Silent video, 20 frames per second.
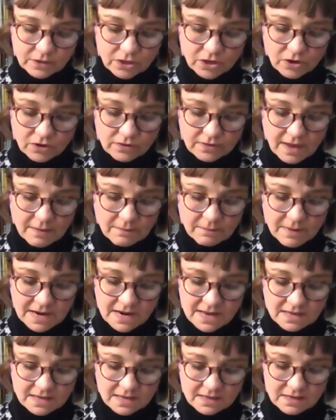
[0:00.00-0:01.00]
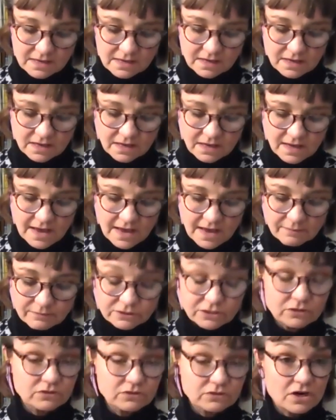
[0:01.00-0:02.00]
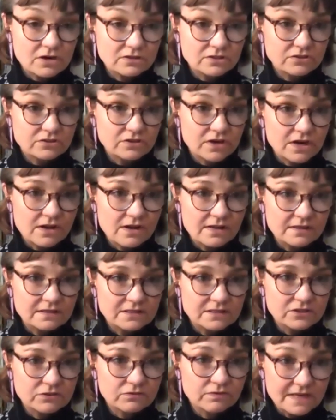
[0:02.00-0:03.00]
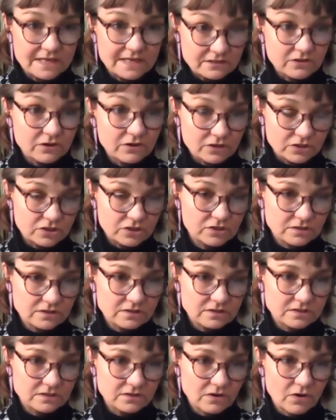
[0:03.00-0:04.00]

you know, that many Aboriginal Torres Strait Islander researchers.